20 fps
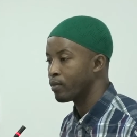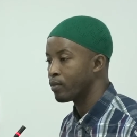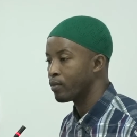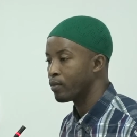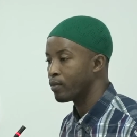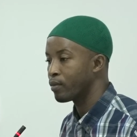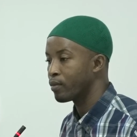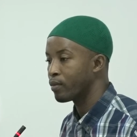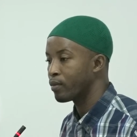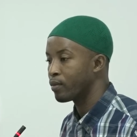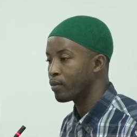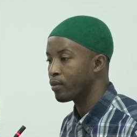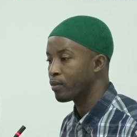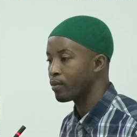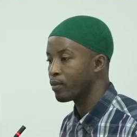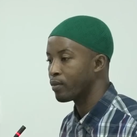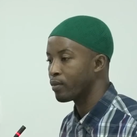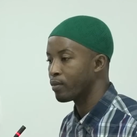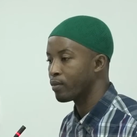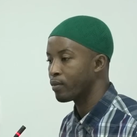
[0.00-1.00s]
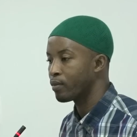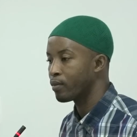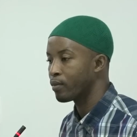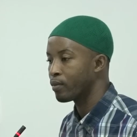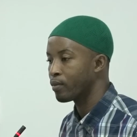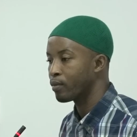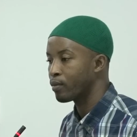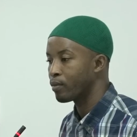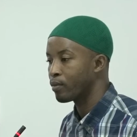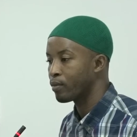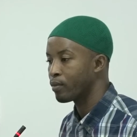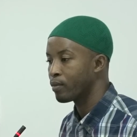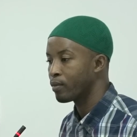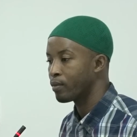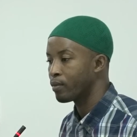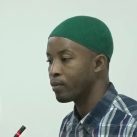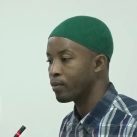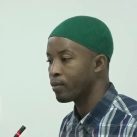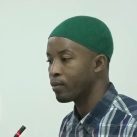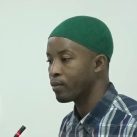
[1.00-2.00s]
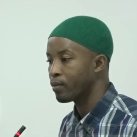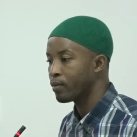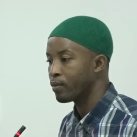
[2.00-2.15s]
Nobody speaks.